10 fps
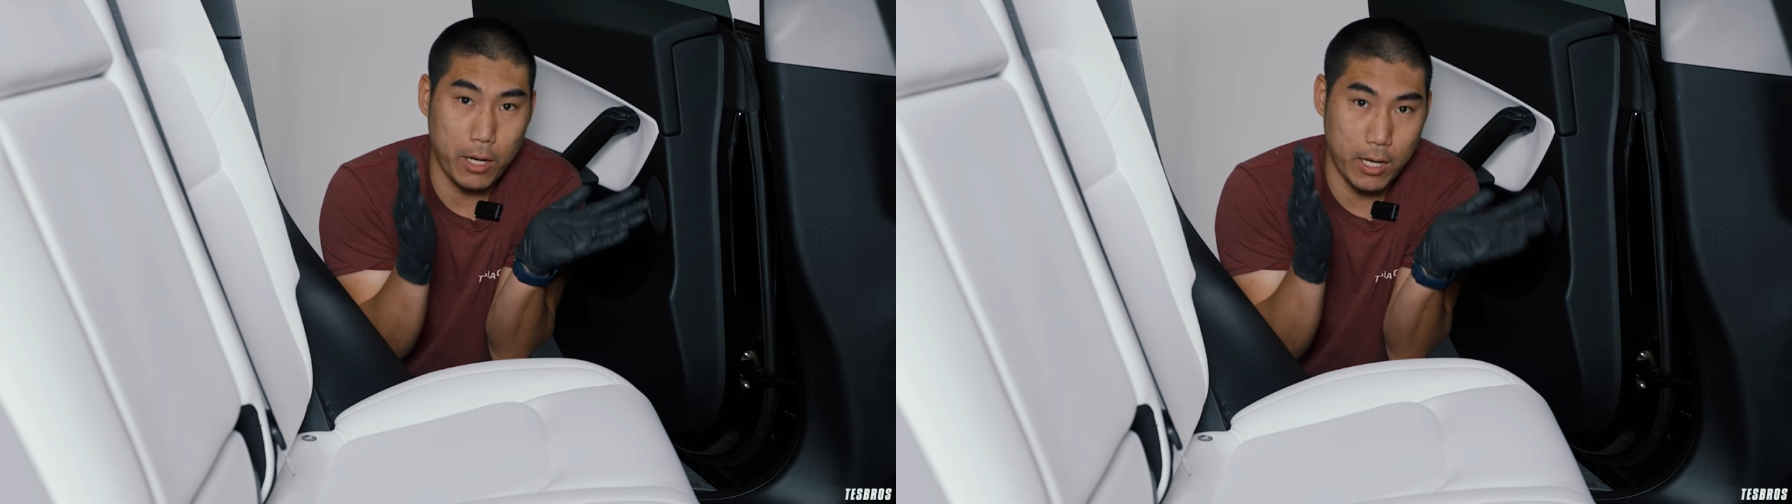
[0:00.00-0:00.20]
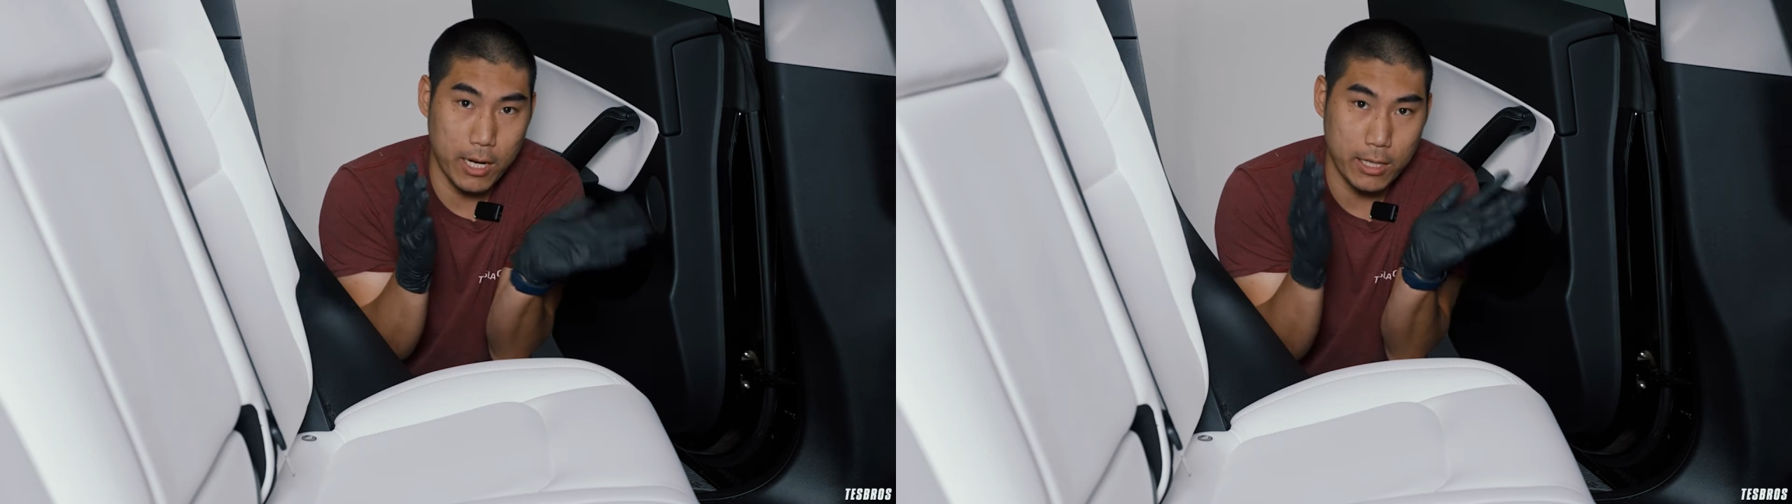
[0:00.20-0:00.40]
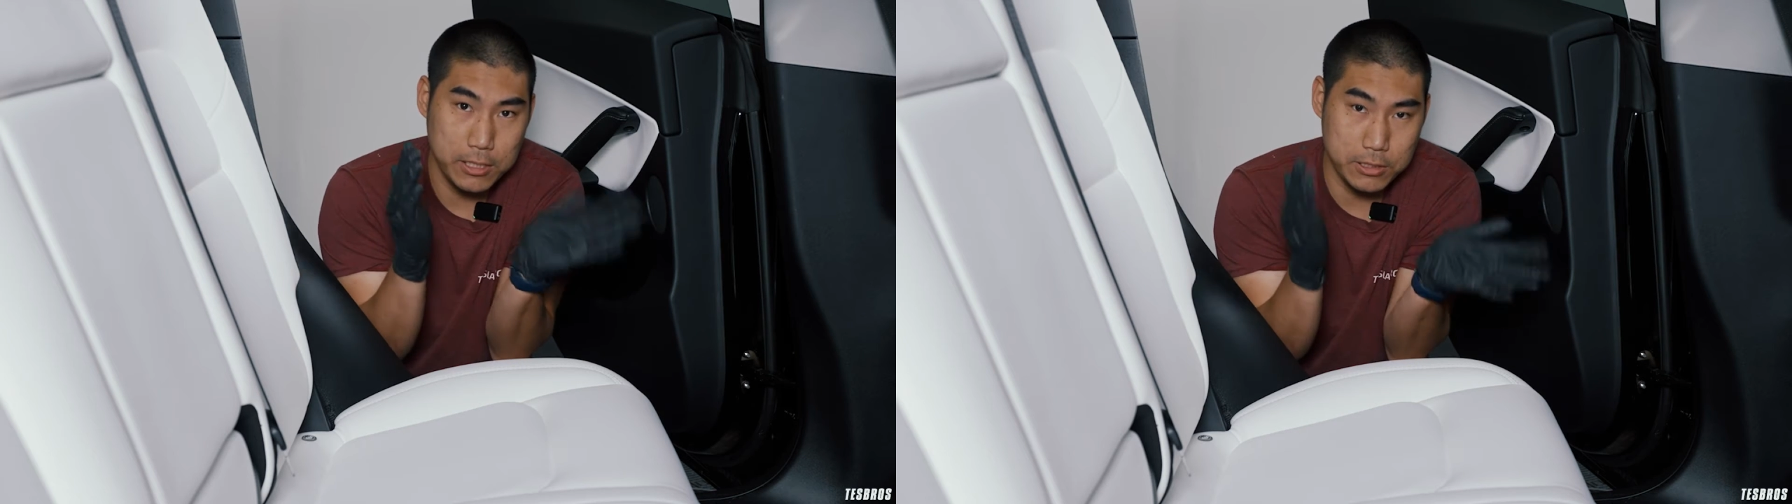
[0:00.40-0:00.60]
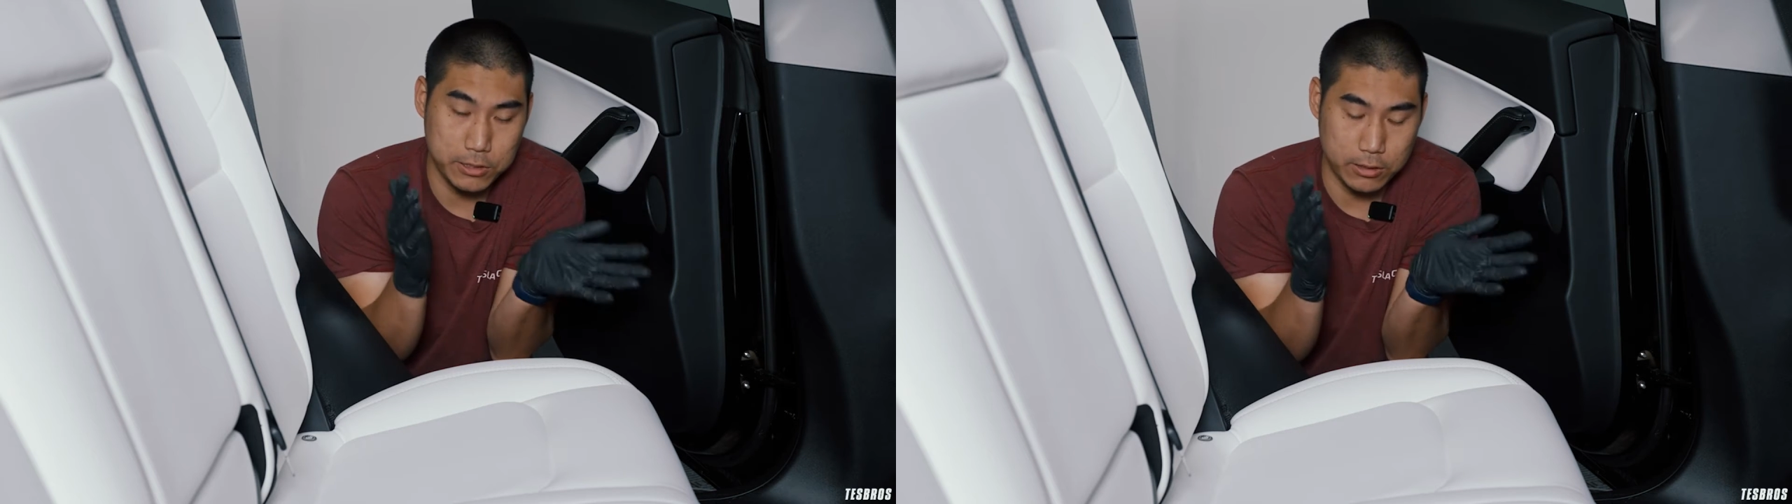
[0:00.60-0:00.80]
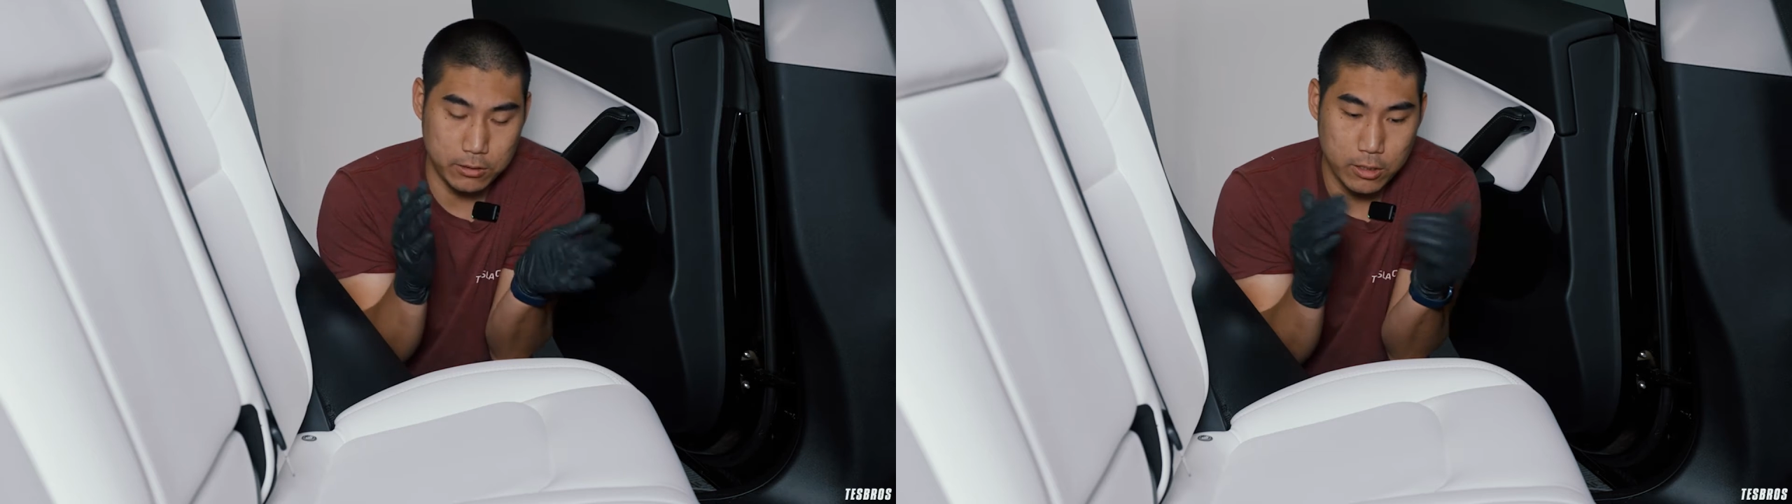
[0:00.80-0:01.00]
a lot
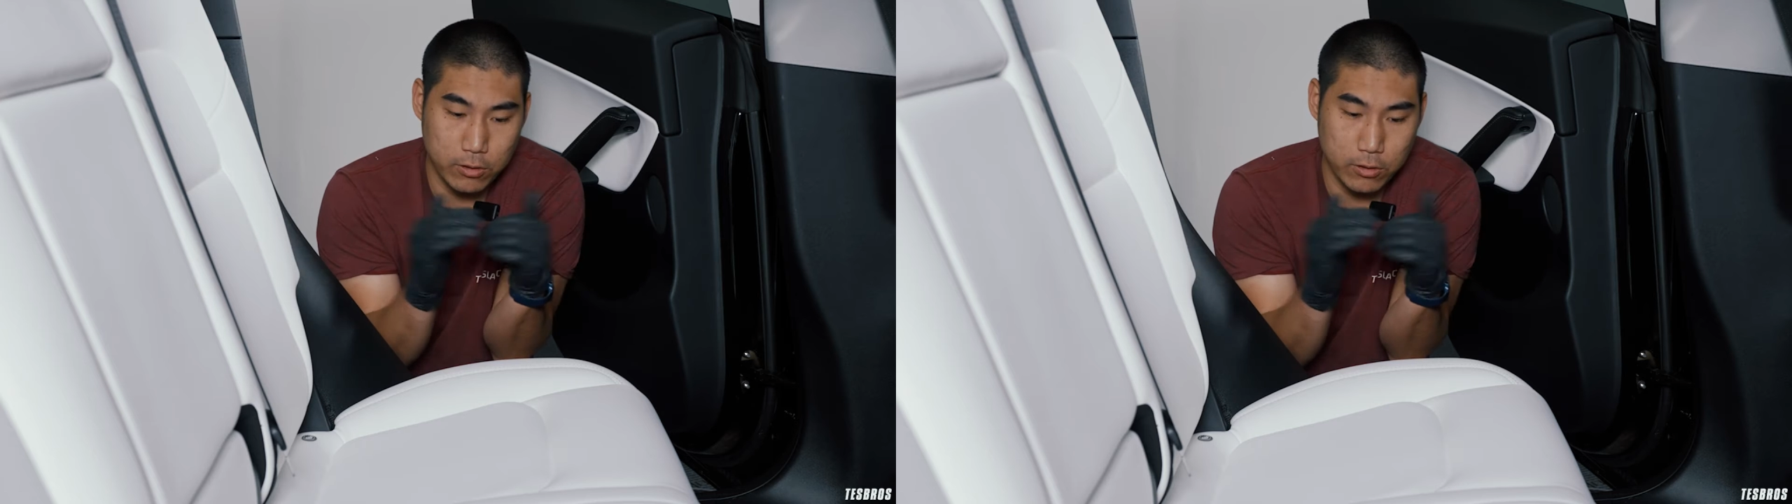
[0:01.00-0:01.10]
easier.